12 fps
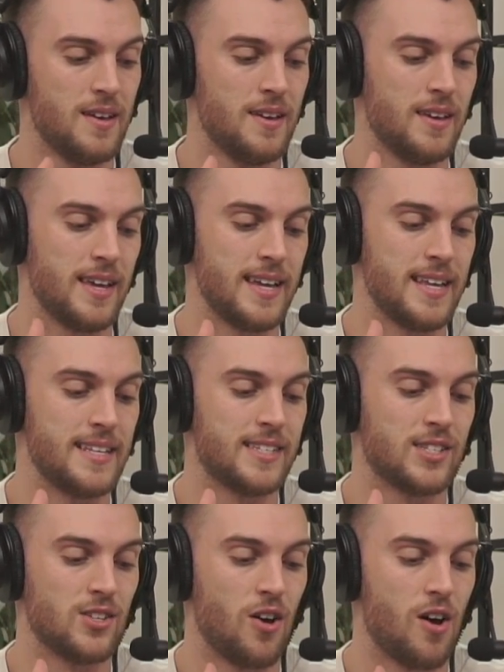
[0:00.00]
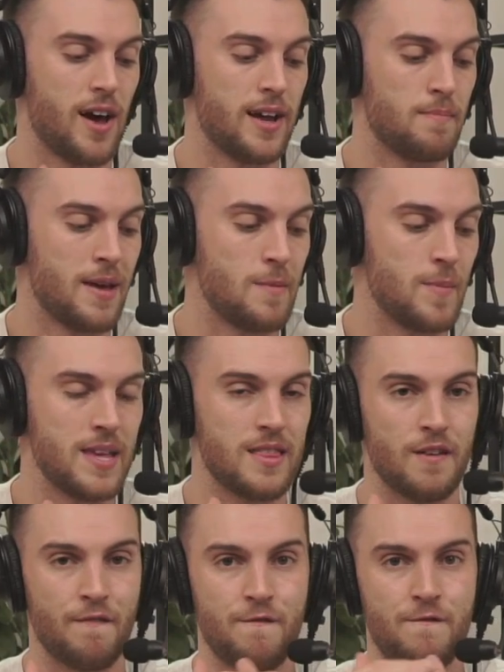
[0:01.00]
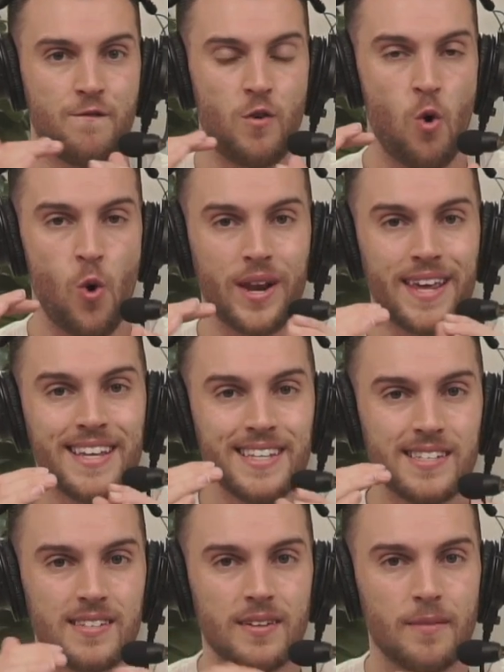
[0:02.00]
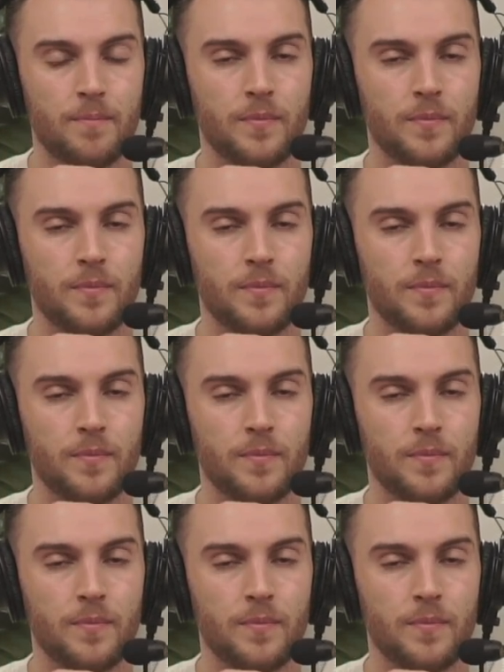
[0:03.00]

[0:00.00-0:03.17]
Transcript: inside maybe the 40s